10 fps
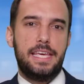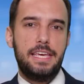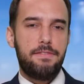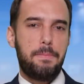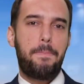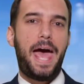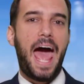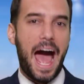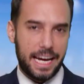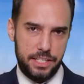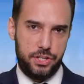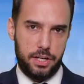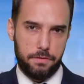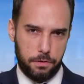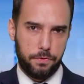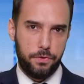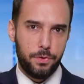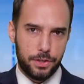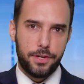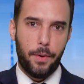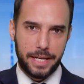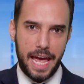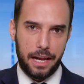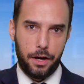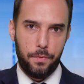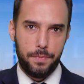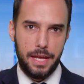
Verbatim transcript: Even packaging for food is going nano.